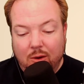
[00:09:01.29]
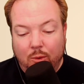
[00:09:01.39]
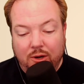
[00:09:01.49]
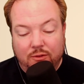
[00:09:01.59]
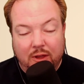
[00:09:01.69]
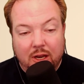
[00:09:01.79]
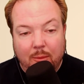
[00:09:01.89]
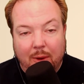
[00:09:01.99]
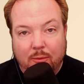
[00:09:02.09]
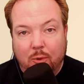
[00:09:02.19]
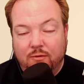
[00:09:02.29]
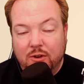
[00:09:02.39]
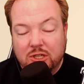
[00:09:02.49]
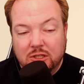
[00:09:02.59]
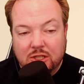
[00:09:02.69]
When you're thinking the
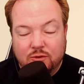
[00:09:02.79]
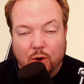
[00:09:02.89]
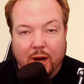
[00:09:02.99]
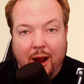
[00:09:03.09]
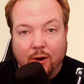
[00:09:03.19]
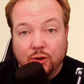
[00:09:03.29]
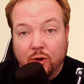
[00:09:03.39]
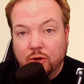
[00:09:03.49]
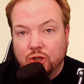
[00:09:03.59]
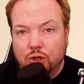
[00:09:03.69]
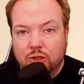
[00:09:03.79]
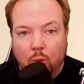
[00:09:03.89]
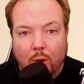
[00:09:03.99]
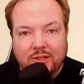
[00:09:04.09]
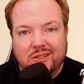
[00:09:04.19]
proficiencies for your character, you're choosing
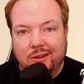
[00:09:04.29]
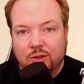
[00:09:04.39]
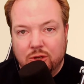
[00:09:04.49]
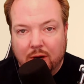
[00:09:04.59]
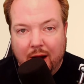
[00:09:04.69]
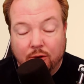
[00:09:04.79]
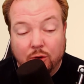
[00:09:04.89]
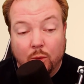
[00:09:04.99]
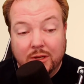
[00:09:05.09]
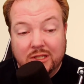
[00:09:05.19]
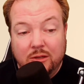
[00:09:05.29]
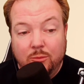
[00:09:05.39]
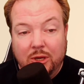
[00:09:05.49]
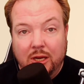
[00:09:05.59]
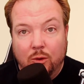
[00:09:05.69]
what skills your character wants to
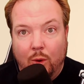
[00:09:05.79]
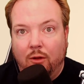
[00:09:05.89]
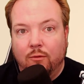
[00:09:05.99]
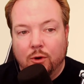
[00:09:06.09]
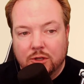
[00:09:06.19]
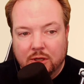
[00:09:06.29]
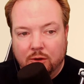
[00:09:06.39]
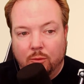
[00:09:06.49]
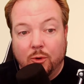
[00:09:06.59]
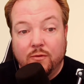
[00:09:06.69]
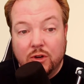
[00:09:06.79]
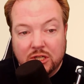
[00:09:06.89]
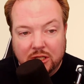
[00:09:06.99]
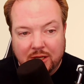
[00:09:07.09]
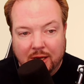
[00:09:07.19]
be well-versed in or
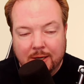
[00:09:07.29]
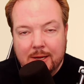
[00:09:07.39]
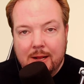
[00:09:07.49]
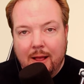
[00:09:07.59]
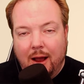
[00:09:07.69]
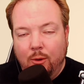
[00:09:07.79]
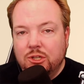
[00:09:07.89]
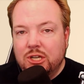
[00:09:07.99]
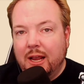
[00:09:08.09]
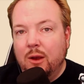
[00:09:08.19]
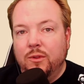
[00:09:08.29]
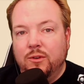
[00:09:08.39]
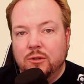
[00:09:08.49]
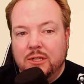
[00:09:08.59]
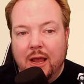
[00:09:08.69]
proficient in, I would check in with
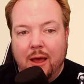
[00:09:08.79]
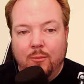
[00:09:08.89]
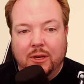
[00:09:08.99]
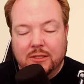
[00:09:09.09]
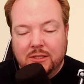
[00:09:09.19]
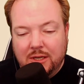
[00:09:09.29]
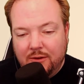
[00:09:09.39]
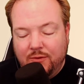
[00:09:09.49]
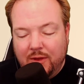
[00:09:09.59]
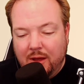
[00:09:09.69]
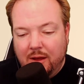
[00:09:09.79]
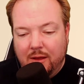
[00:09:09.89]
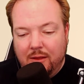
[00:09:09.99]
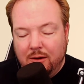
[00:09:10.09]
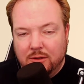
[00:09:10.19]
your DM, because see if
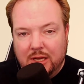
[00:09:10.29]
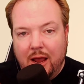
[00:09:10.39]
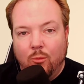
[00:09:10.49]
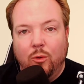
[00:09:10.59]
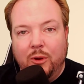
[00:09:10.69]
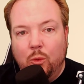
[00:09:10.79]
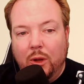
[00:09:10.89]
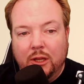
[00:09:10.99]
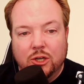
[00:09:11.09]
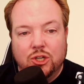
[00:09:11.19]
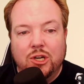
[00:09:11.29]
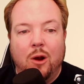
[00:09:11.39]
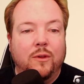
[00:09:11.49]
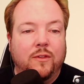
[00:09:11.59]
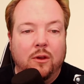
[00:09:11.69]
your DM will be willing to
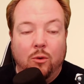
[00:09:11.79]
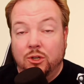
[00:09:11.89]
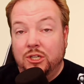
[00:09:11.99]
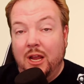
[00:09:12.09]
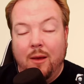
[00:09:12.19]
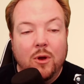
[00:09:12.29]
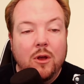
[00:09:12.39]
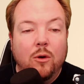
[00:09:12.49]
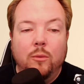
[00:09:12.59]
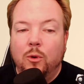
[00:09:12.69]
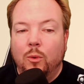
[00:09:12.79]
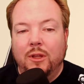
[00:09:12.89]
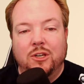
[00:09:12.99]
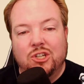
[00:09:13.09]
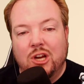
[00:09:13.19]
share with you, or GM will be
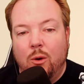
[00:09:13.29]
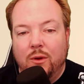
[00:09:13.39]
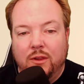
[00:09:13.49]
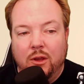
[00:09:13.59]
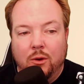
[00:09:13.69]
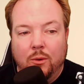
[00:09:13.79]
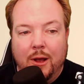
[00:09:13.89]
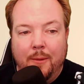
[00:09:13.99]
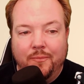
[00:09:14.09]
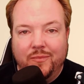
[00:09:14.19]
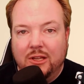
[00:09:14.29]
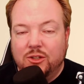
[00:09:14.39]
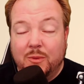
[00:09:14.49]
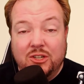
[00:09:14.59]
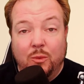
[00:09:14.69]
willing to share with you,
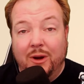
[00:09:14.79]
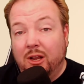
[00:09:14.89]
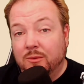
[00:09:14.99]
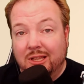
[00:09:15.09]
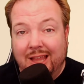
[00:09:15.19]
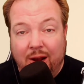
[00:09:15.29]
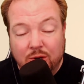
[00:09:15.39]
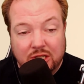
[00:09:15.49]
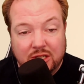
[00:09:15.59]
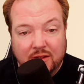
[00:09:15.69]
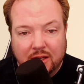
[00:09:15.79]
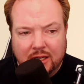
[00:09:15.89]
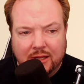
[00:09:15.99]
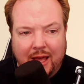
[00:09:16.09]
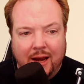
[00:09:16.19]
especially when it comes to languages and things
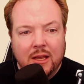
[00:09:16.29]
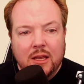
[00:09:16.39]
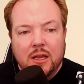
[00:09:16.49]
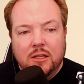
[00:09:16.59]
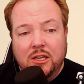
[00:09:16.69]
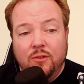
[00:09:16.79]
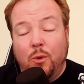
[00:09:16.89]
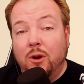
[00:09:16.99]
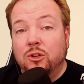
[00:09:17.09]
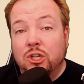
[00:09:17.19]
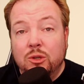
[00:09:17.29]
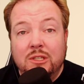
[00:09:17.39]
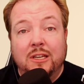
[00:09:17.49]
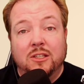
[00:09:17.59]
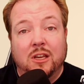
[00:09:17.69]
like that. See if what you're
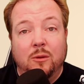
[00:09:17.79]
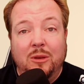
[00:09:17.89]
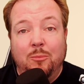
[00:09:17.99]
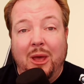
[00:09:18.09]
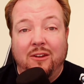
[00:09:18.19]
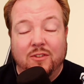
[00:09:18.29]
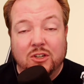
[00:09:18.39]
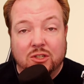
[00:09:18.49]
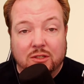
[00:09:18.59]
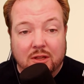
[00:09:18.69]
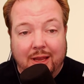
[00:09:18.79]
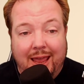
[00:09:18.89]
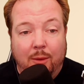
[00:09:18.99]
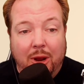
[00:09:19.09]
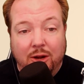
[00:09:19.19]
choosing is going to be beneficial to the
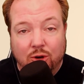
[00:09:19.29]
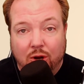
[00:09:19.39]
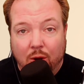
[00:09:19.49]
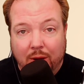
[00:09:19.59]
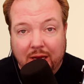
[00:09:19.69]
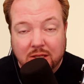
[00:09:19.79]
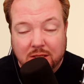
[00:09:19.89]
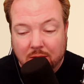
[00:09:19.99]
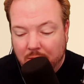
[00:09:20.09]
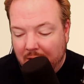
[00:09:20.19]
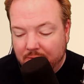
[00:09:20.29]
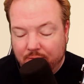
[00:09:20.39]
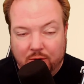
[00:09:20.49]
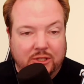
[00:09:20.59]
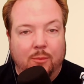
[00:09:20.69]
campaign you're going into. Like,
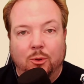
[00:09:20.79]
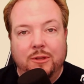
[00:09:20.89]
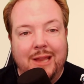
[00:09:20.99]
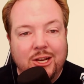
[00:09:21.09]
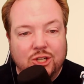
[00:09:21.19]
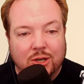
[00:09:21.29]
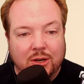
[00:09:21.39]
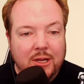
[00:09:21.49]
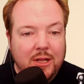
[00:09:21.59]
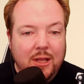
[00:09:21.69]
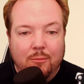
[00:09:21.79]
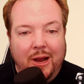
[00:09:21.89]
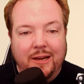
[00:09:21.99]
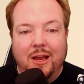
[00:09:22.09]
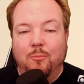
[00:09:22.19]
for example, nature
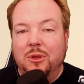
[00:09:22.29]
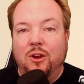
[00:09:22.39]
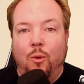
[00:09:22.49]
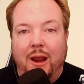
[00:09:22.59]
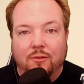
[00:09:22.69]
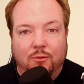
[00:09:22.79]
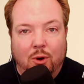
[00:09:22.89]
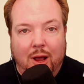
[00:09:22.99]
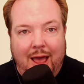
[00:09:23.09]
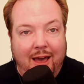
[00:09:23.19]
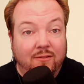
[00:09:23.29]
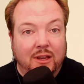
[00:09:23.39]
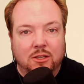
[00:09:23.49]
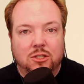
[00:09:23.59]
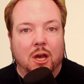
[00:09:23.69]
might not be great for a
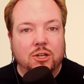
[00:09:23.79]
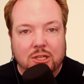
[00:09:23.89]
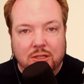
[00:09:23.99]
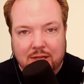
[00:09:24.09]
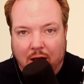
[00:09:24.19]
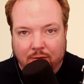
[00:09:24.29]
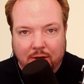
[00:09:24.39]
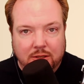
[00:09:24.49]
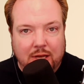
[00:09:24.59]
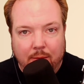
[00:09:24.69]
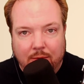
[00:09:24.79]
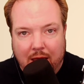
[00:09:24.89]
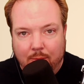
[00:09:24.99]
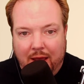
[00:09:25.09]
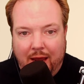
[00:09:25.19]
heavy dungeon delving type
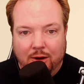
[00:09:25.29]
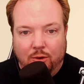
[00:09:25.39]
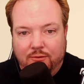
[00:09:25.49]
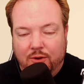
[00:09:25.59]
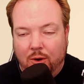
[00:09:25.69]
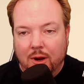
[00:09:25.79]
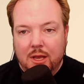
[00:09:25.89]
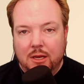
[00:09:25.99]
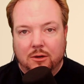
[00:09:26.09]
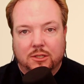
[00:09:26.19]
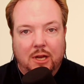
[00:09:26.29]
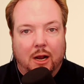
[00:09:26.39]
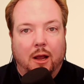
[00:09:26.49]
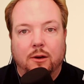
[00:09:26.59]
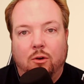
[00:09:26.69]
campaign, or if you're
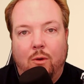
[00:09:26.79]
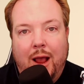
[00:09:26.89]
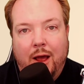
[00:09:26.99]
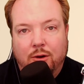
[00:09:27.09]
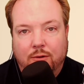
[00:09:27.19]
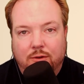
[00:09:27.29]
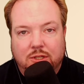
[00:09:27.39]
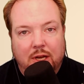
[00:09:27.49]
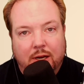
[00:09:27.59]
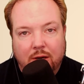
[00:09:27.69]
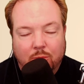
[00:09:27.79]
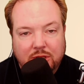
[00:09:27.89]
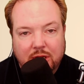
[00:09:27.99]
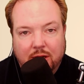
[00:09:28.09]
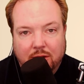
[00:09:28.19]
stuck underground, or if you're stuck in a
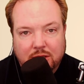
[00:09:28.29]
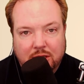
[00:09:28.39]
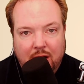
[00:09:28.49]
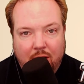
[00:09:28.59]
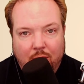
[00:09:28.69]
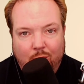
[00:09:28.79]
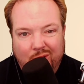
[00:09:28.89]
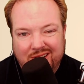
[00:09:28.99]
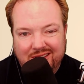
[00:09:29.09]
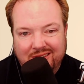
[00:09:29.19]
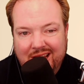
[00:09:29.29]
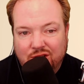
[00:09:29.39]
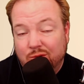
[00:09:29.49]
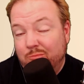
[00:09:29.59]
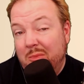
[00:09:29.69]
particular scenario where
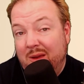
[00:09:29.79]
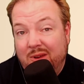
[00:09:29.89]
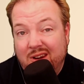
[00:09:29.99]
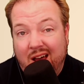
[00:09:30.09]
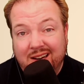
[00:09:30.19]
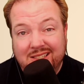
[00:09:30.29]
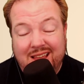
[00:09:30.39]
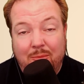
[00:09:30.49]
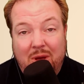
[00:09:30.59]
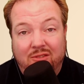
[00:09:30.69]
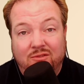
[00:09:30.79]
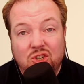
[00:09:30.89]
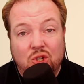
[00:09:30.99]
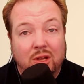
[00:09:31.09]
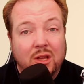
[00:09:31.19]
nature maybe not is that
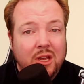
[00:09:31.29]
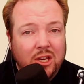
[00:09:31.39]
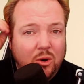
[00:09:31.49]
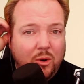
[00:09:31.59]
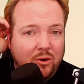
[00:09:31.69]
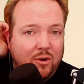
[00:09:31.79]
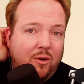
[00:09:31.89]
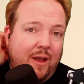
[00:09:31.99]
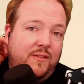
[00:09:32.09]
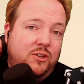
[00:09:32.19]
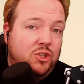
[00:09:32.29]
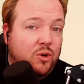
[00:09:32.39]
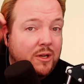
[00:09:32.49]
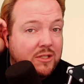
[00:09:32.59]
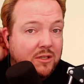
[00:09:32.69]
beneficial. You don't want to regret those
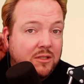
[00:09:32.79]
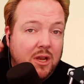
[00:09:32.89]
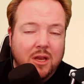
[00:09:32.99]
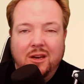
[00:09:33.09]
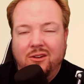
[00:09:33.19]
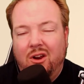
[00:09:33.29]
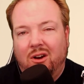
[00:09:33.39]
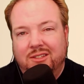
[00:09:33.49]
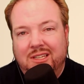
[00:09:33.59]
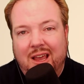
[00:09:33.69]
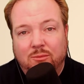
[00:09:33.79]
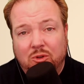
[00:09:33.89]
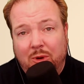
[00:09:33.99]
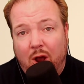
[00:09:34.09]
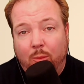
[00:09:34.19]
choices. Now, not all DMs will
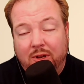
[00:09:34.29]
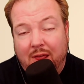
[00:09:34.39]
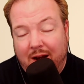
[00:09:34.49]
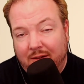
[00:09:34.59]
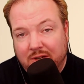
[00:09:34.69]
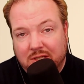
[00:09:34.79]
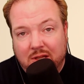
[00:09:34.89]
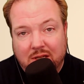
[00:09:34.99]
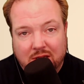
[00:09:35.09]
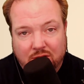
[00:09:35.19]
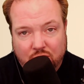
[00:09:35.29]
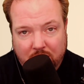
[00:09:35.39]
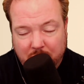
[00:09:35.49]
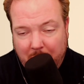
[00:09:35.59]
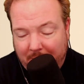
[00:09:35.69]
be open to that. Obviously, that's their
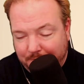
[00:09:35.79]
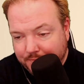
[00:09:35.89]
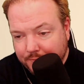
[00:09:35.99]
choice, but